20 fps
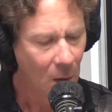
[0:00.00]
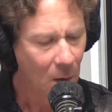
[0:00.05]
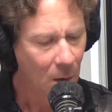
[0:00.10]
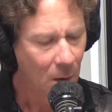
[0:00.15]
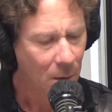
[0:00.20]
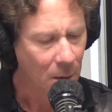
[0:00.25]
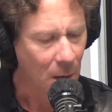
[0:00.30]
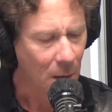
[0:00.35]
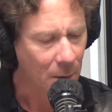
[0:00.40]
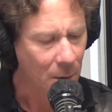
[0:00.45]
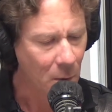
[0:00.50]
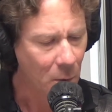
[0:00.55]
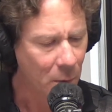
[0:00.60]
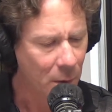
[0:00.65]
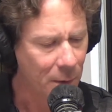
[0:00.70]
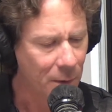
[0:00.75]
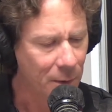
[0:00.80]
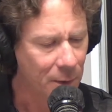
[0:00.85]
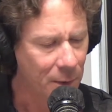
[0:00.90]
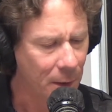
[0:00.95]
Now, you
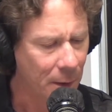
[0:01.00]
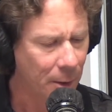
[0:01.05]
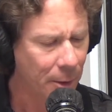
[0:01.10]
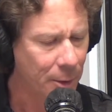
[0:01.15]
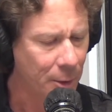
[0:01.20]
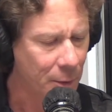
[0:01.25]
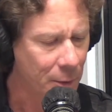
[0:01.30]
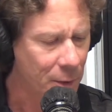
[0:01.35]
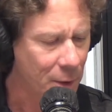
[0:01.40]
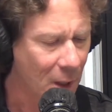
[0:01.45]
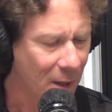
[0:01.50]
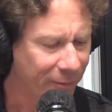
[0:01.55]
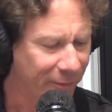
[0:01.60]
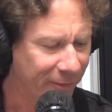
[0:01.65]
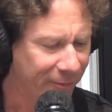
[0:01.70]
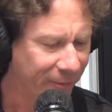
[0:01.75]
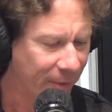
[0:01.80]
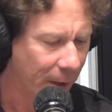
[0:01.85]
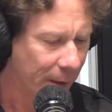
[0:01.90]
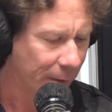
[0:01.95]
considered yourself a
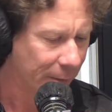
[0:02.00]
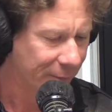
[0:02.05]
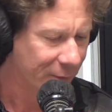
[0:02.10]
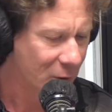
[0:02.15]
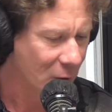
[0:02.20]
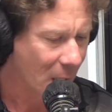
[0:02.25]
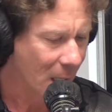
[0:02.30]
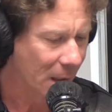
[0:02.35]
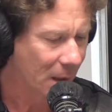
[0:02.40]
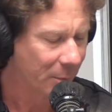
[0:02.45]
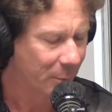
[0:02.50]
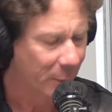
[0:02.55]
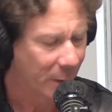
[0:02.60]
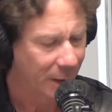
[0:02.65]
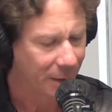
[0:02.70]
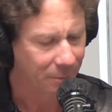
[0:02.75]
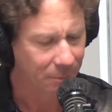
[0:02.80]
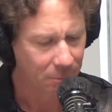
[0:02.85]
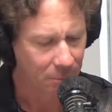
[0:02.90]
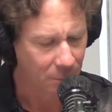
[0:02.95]
friend of China,
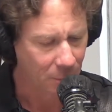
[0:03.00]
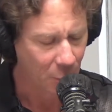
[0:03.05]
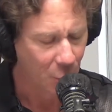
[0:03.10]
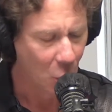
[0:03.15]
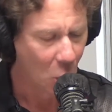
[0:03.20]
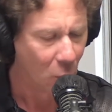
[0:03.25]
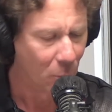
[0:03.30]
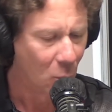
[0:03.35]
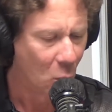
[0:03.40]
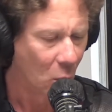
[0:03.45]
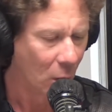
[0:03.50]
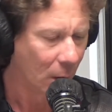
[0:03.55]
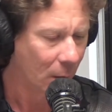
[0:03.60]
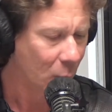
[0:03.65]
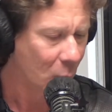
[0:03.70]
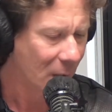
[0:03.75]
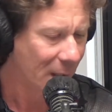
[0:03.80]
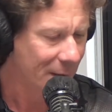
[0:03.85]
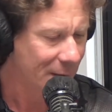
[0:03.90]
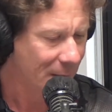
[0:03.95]
but no more.
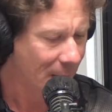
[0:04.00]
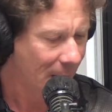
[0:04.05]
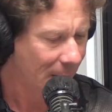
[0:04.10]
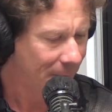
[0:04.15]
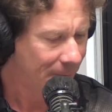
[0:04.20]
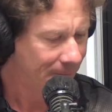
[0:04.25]
Why is that?